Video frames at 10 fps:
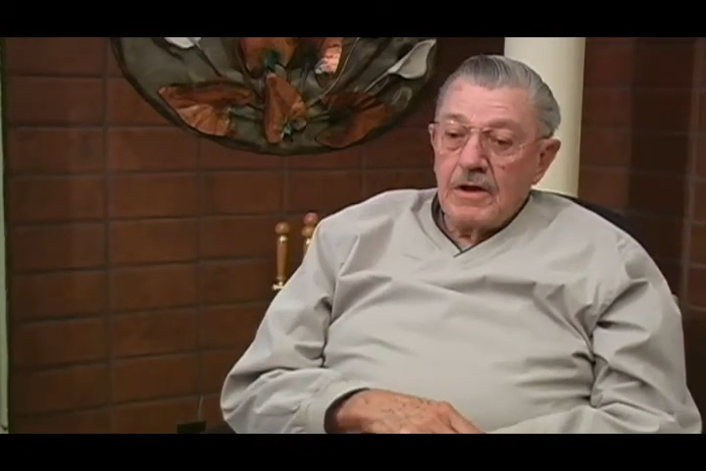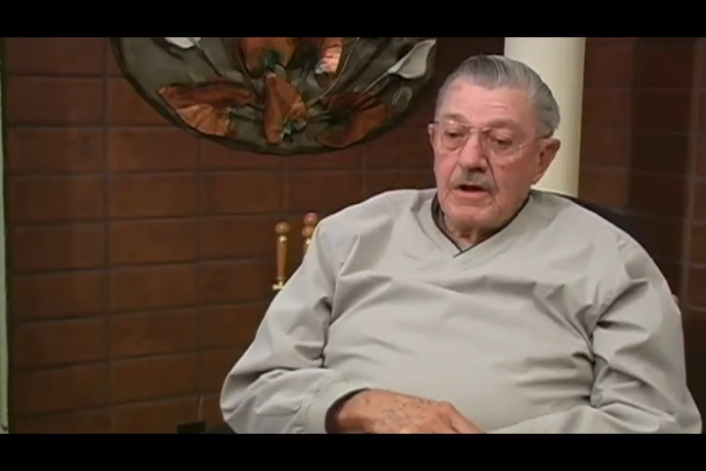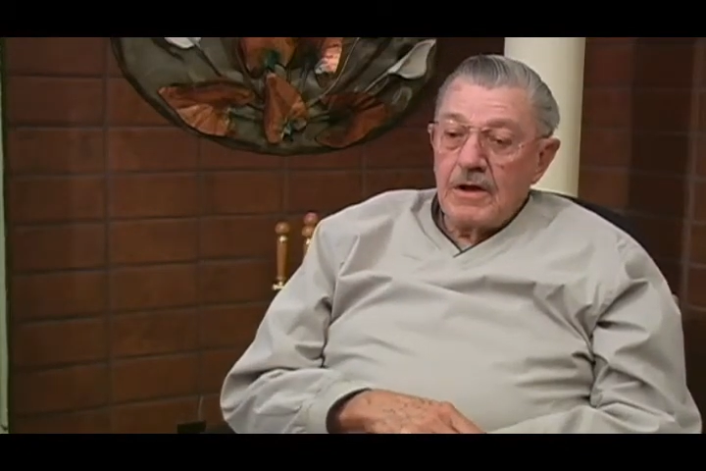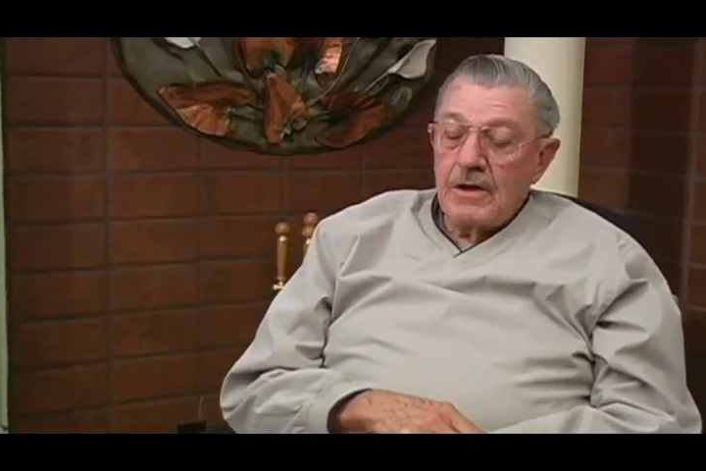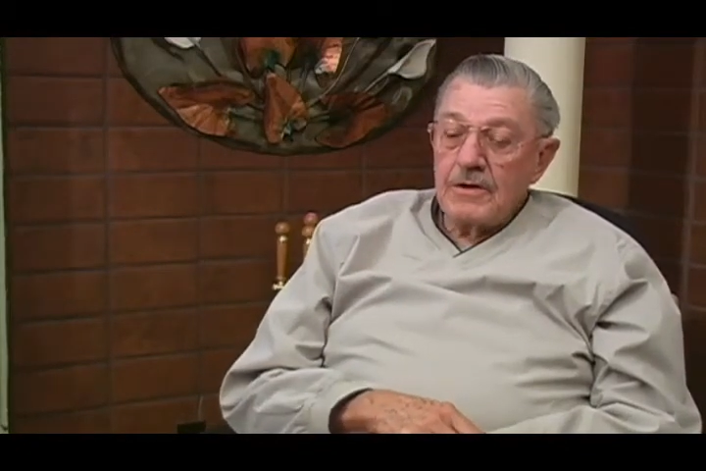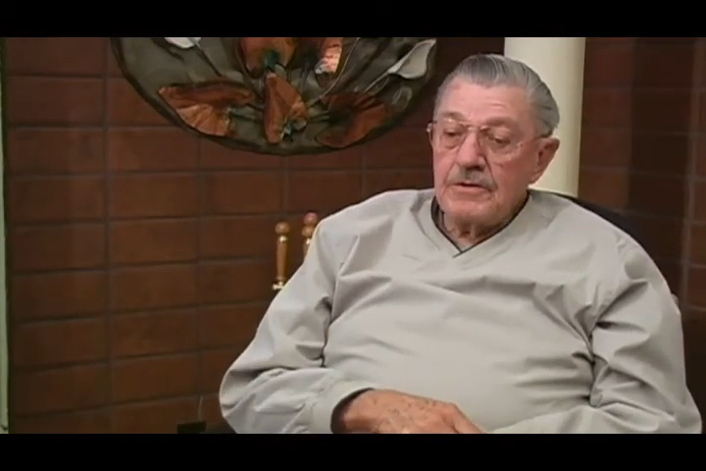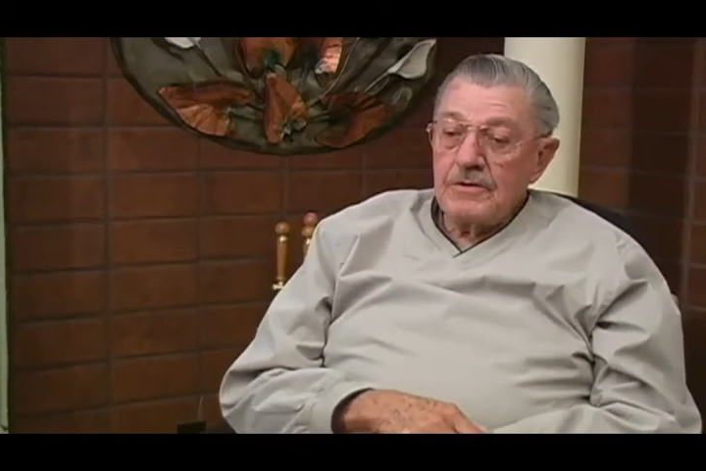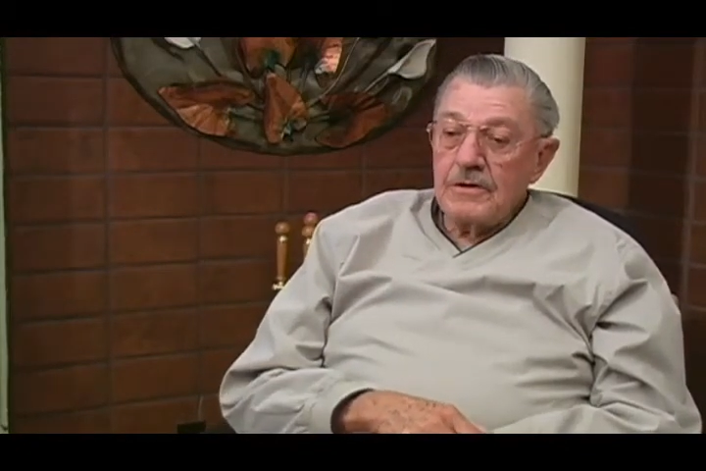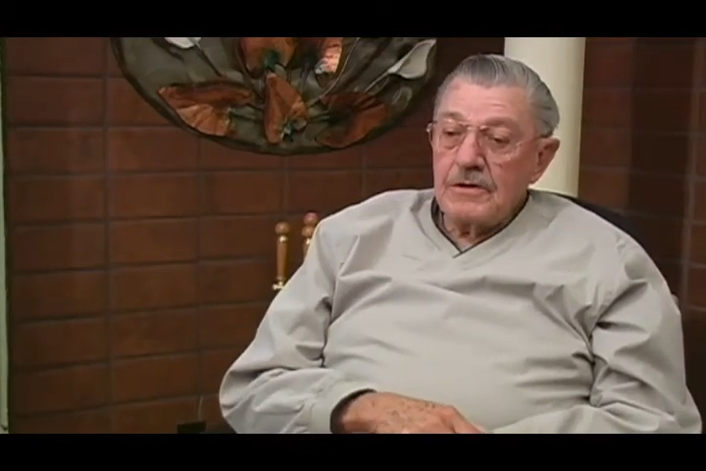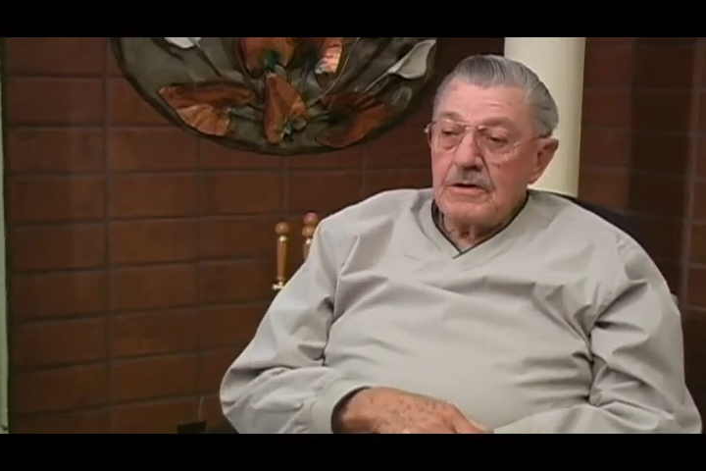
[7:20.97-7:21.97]
And
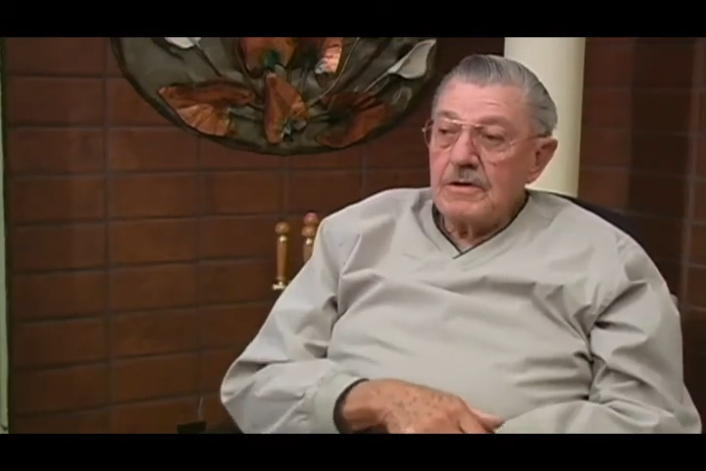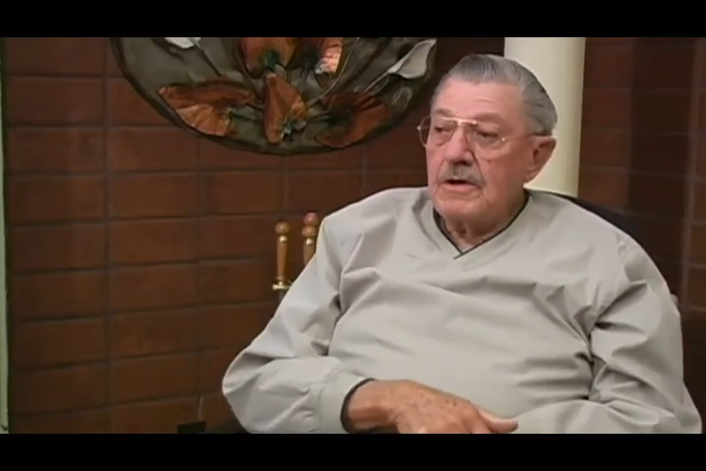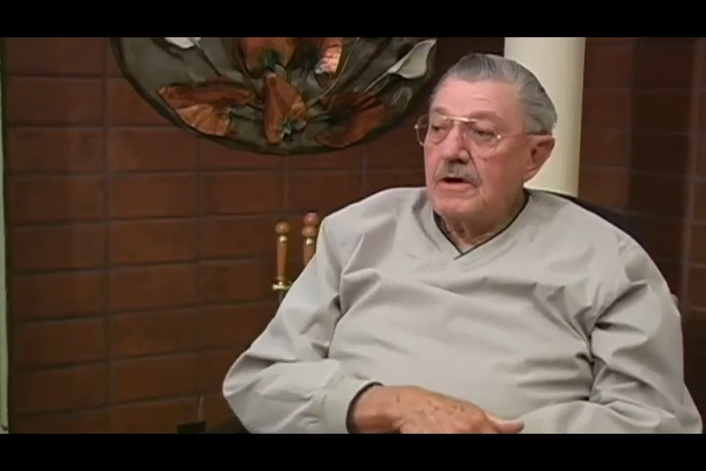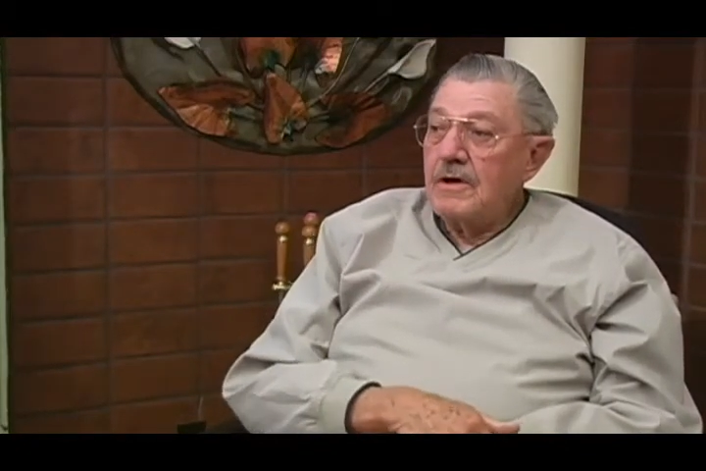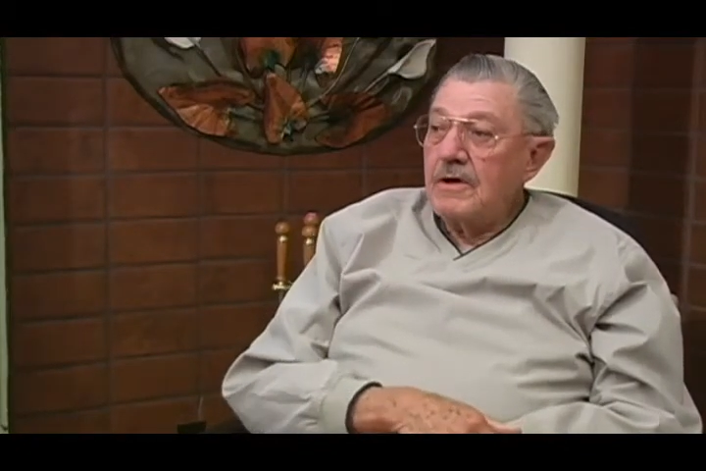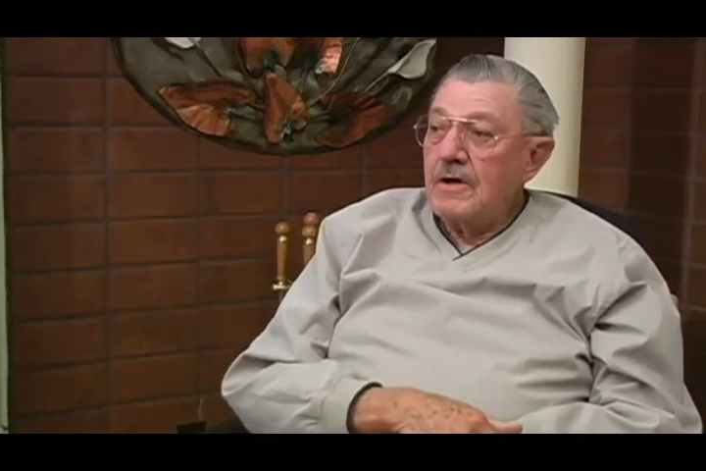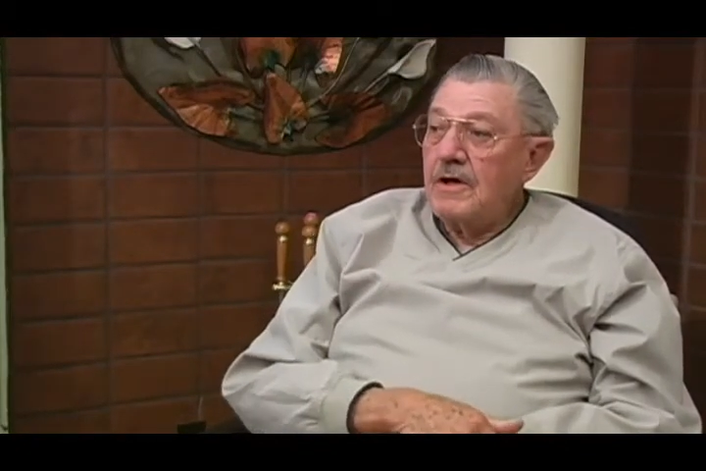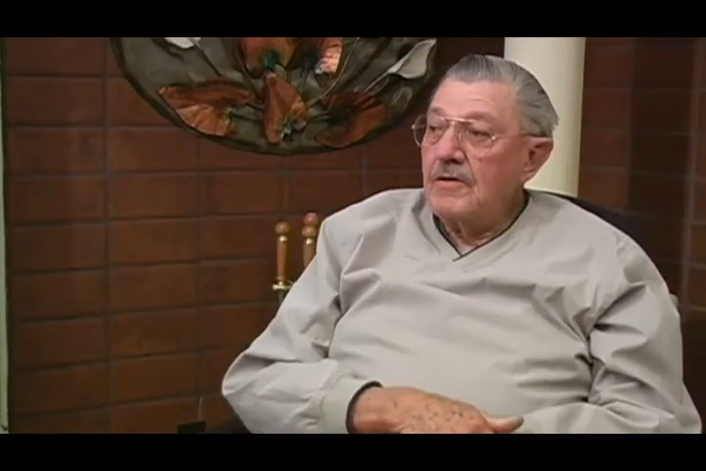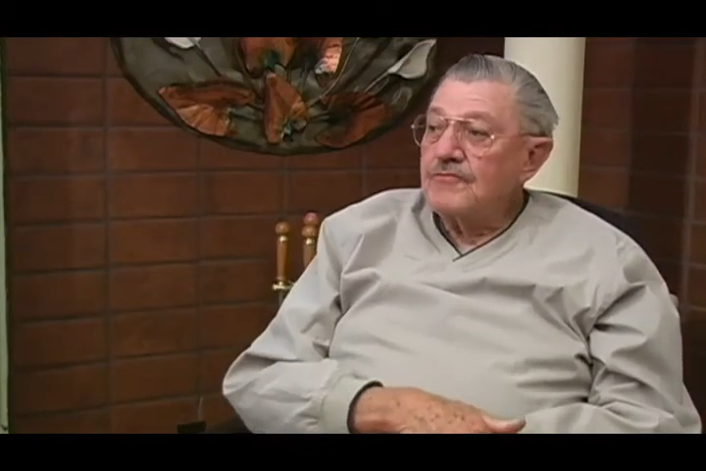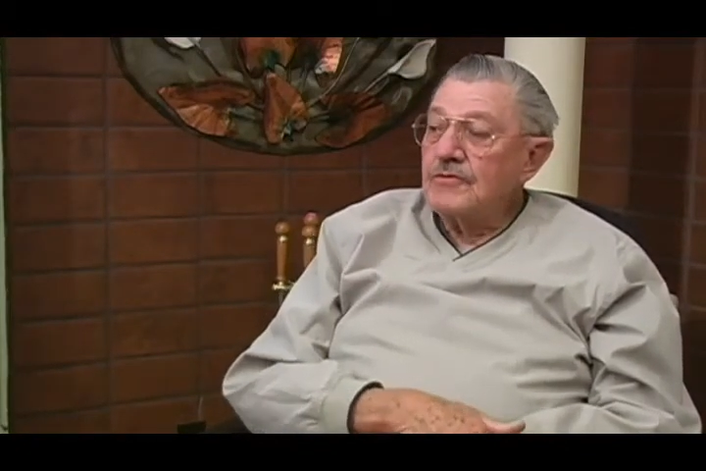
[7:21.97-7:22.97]

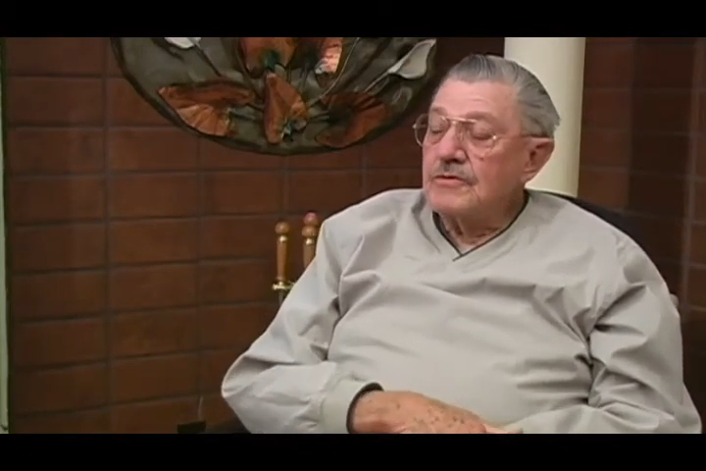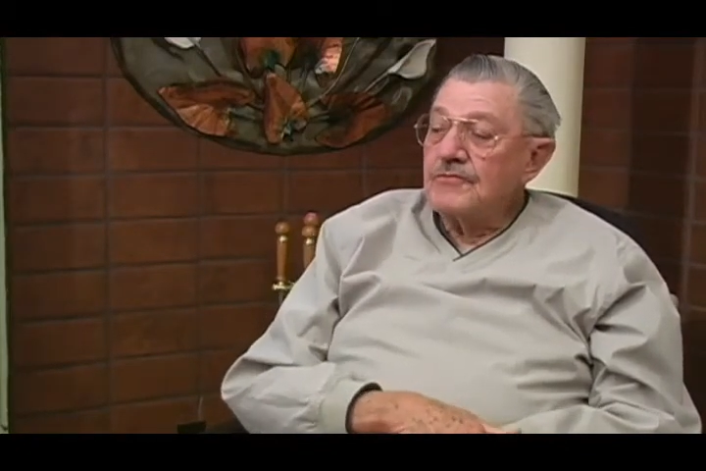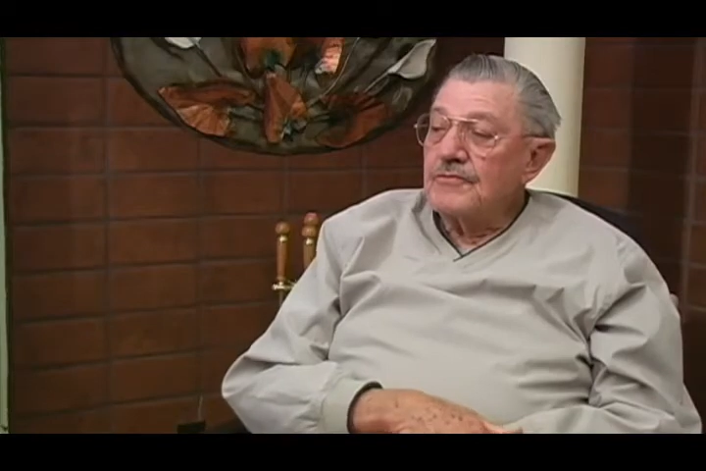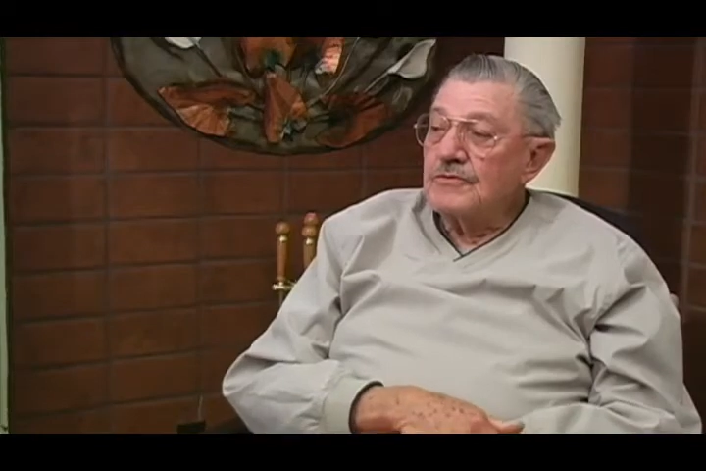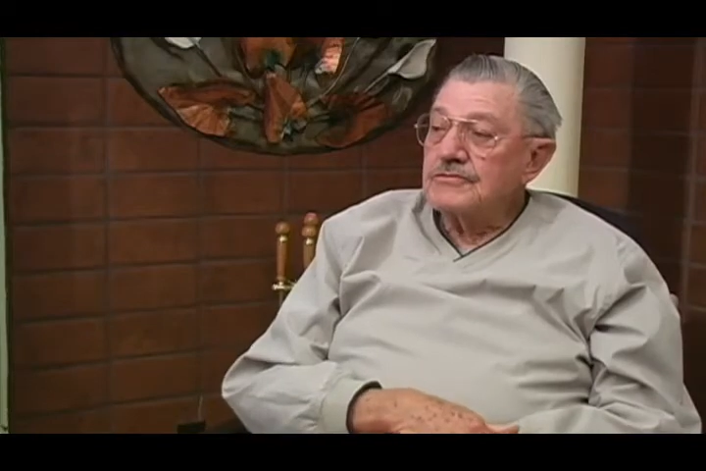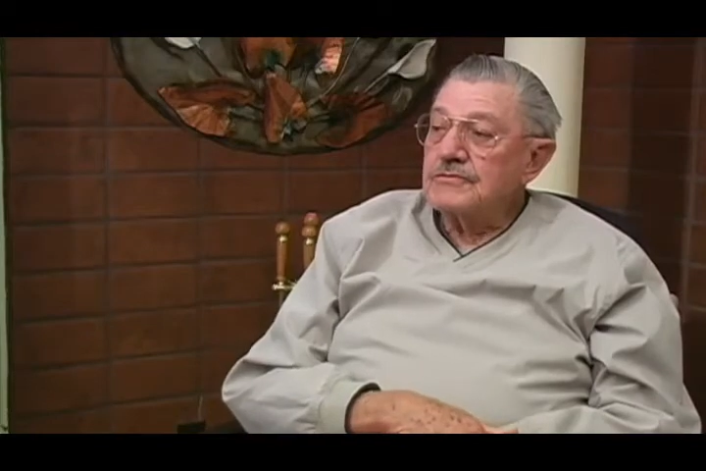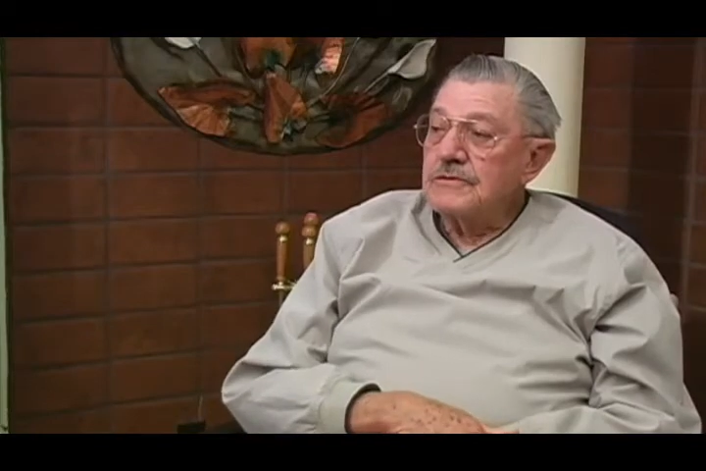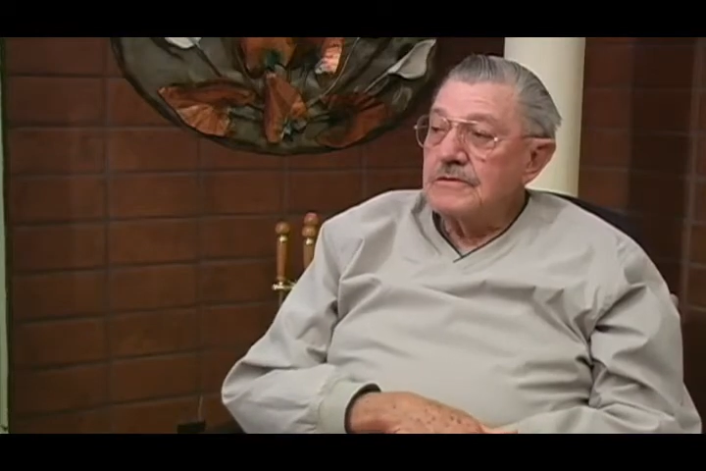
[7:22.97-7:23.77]
after the first